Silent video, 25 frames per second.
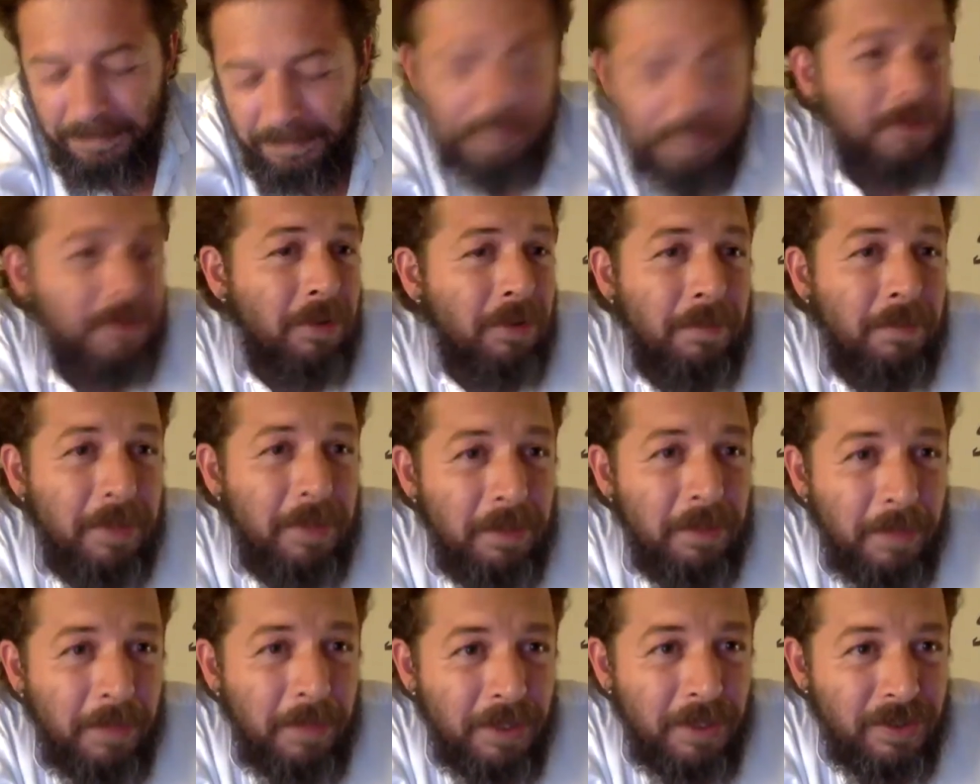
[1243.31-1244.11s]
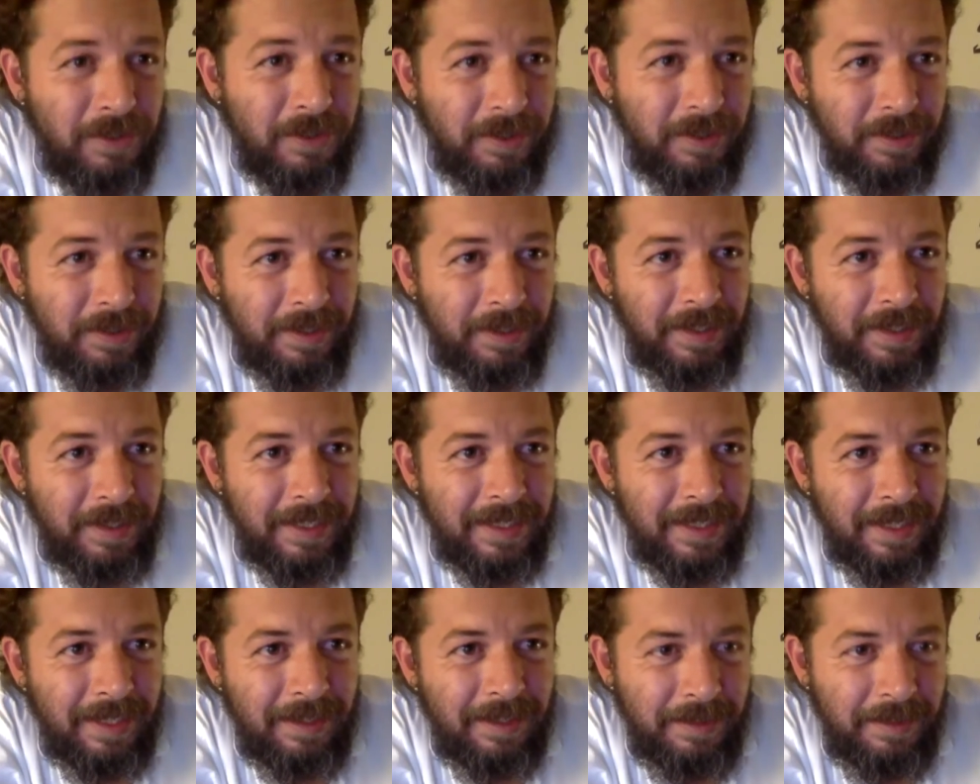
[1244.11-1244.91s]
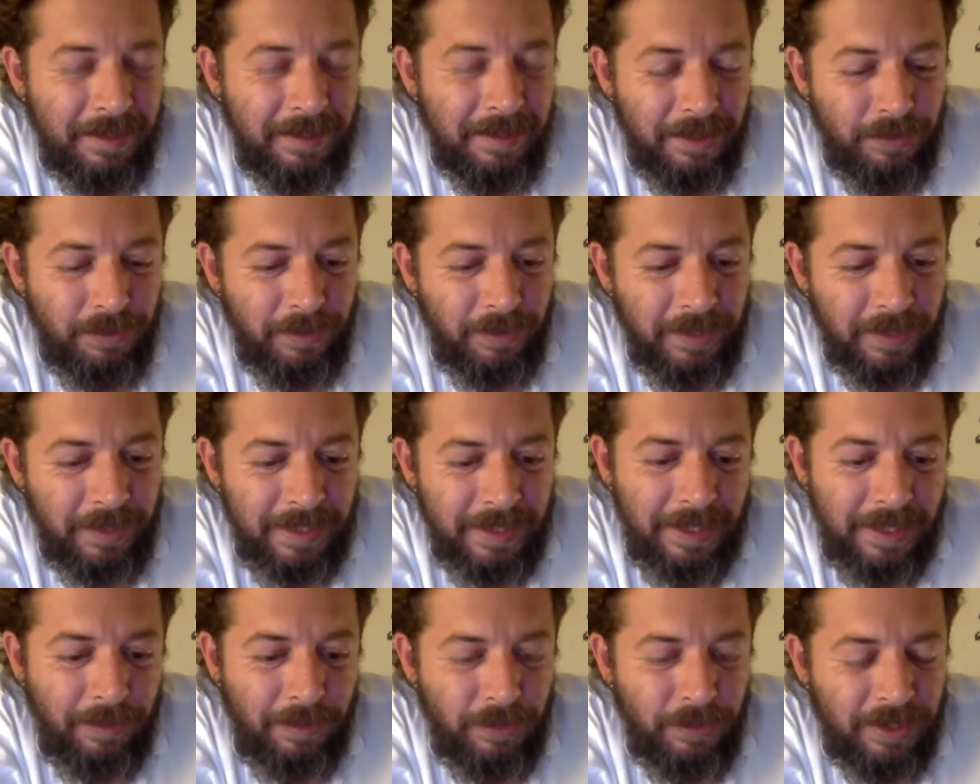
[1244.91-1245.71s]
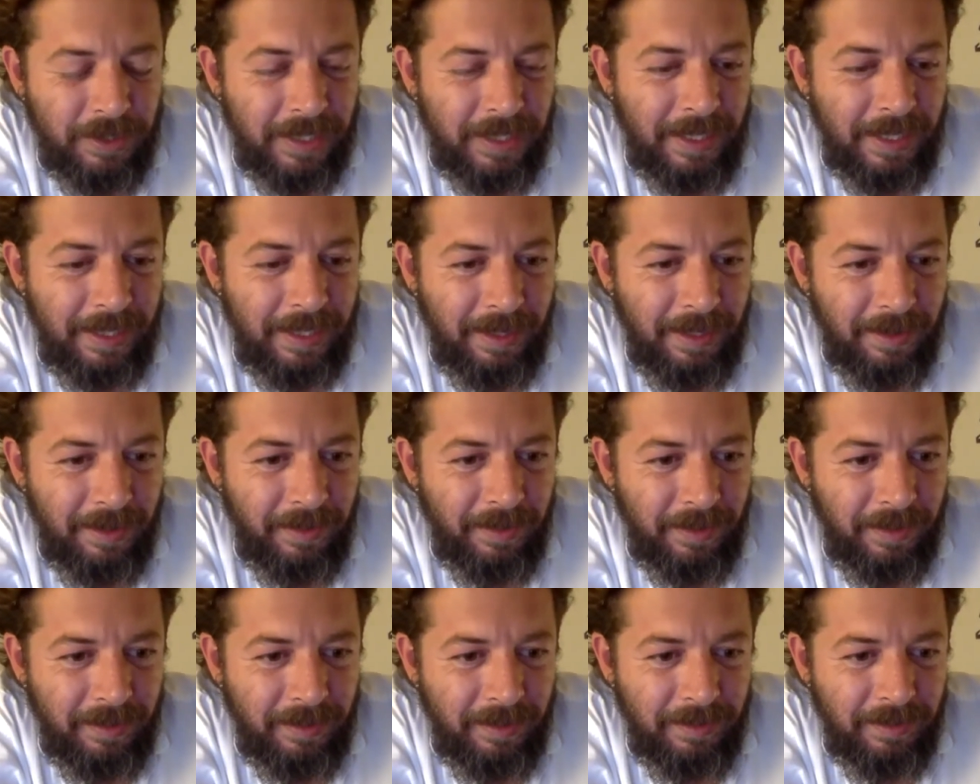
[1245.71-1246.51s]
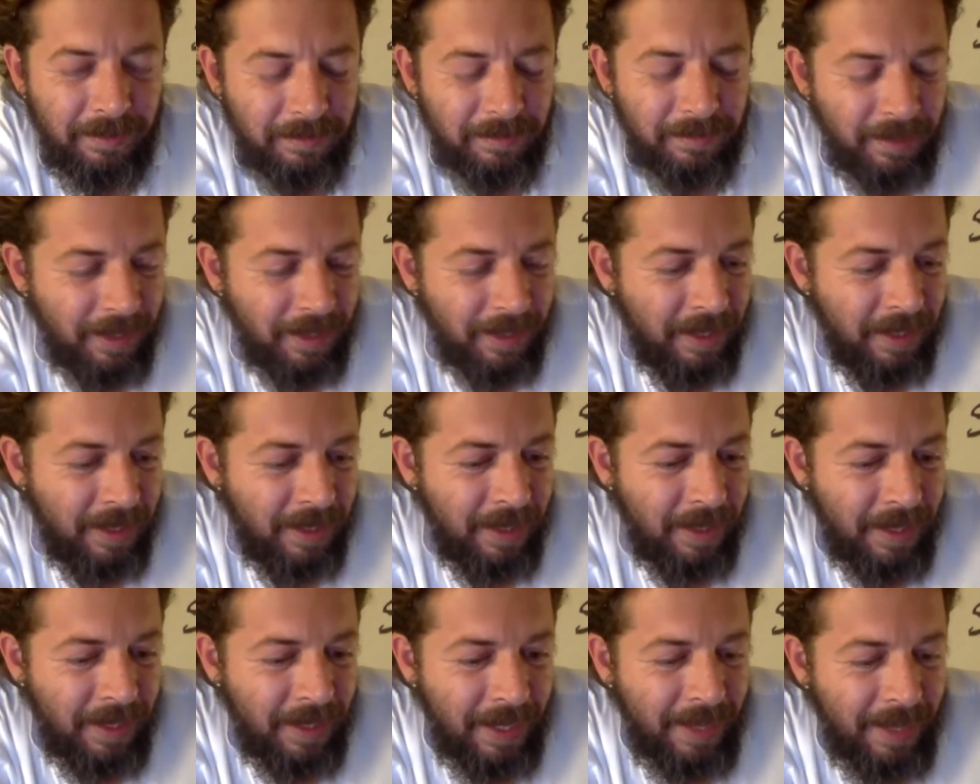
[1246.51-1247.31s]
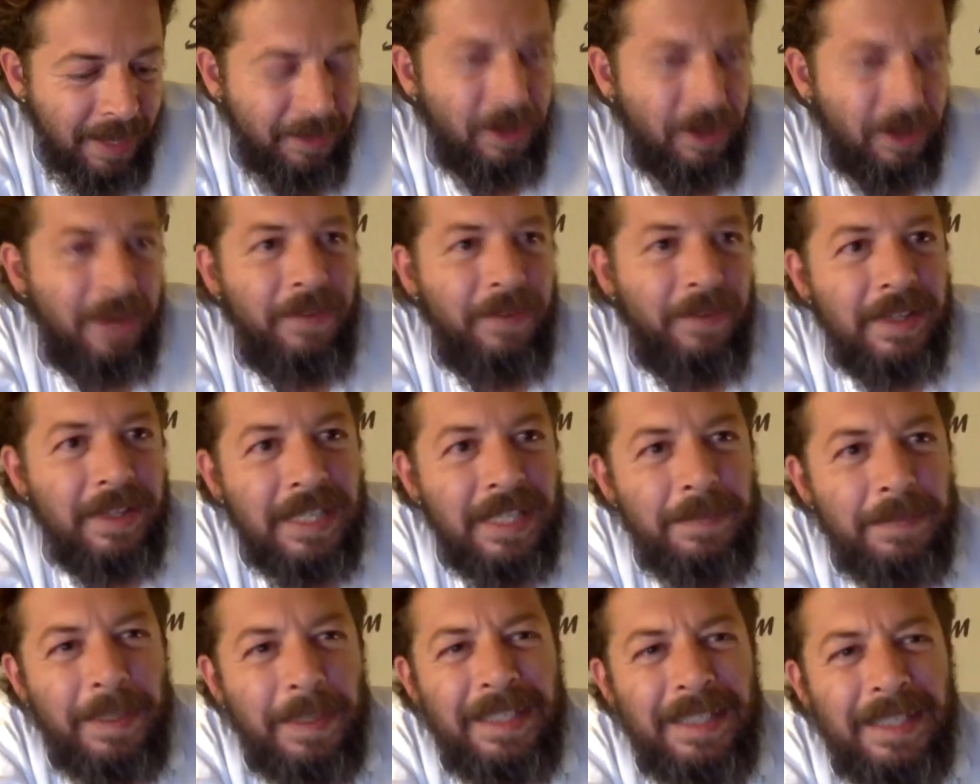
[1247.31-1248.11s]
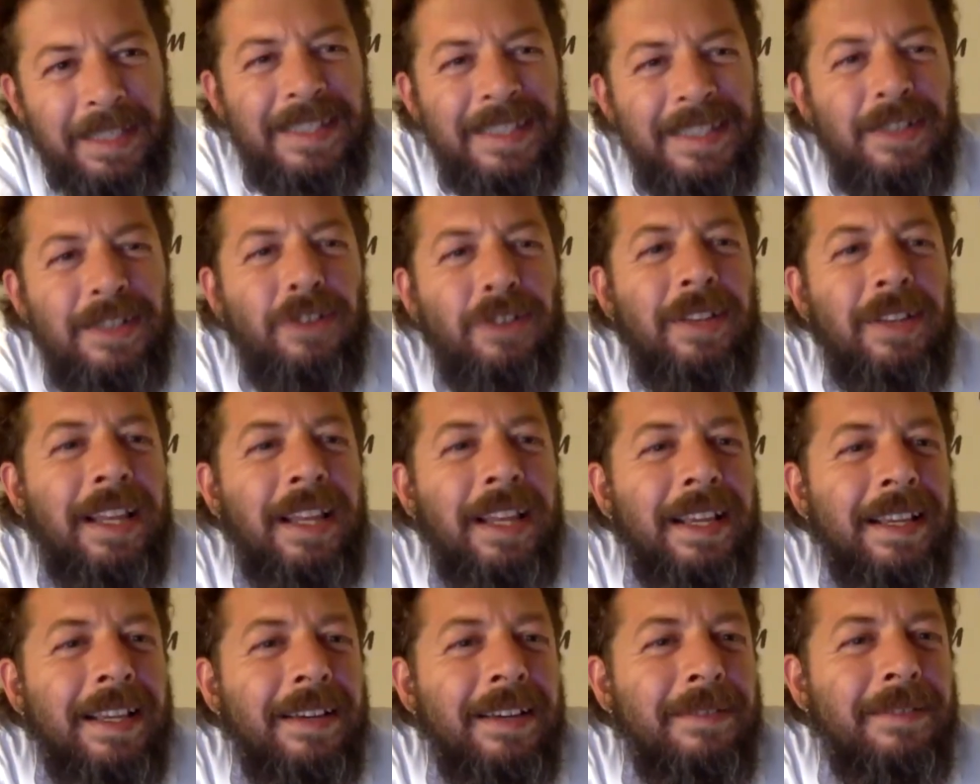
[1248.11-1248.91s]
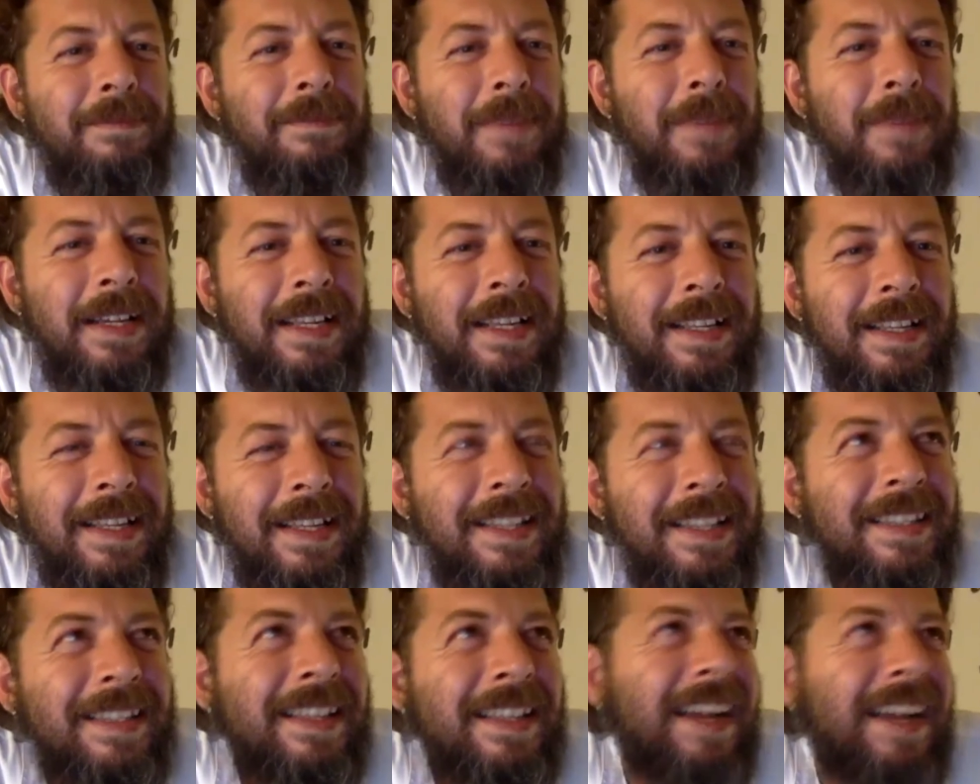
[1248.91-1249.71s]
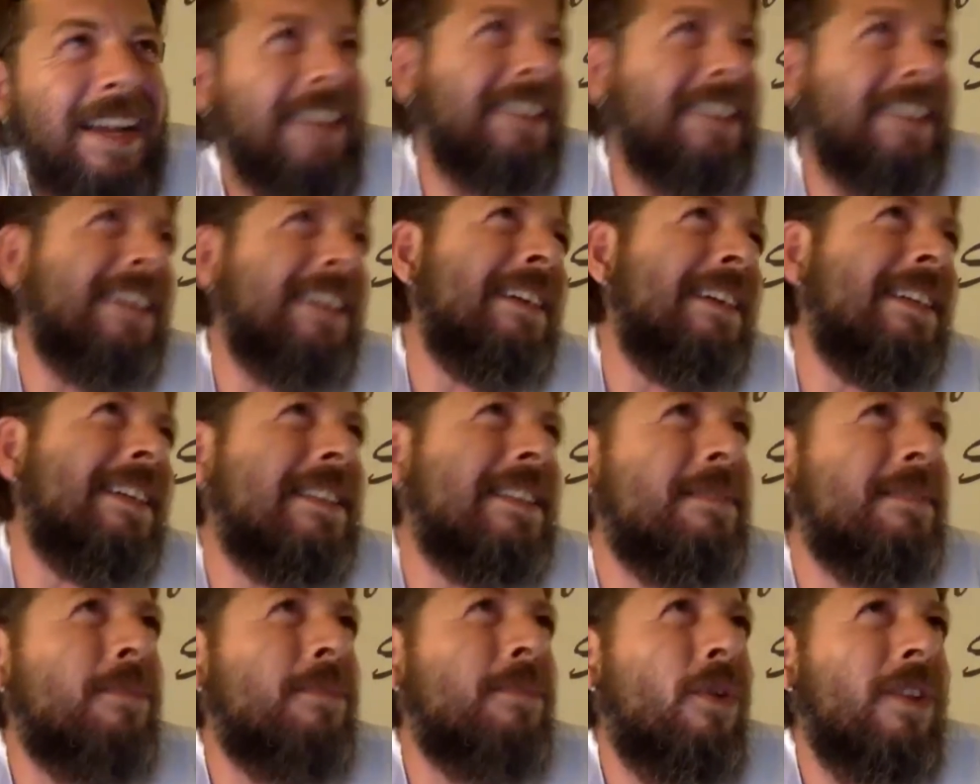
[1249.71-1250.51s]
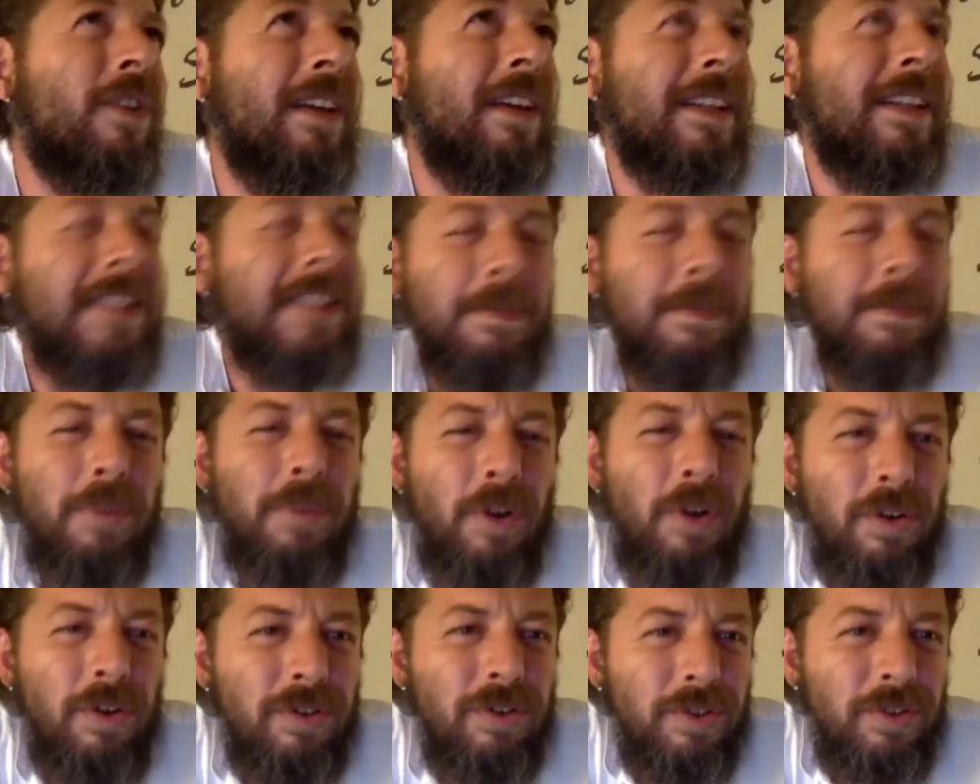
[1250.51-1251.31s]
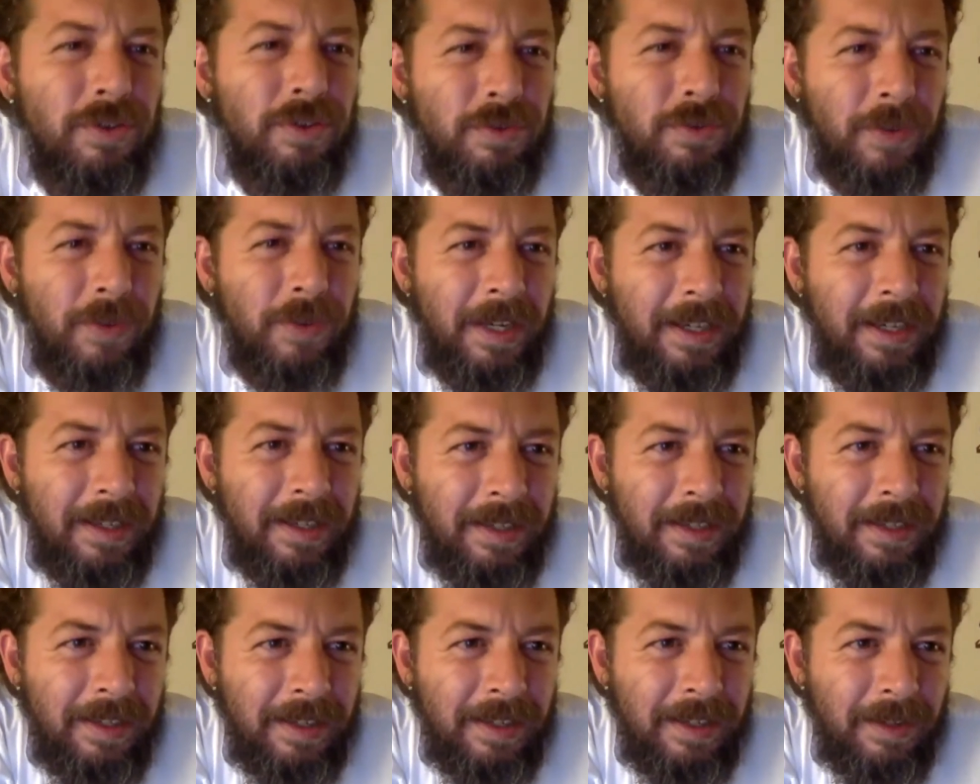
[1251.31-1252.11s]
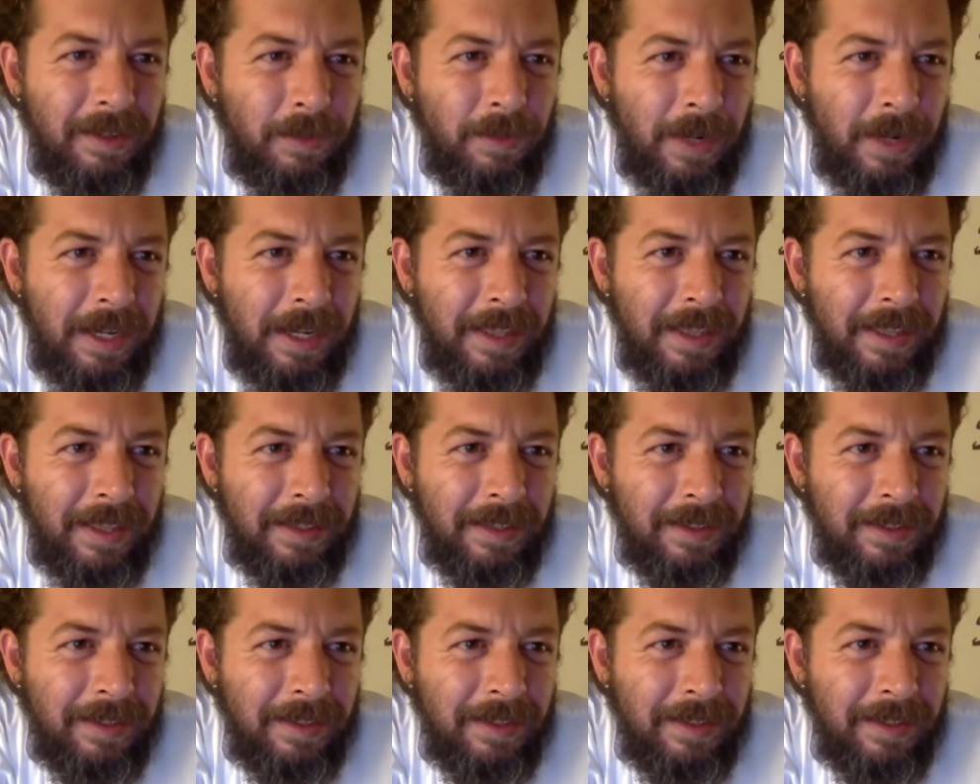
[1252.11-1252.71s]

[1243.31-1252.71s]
So pretty much these I would say are the references, but it's not like it's more in a subconscious way, in a way that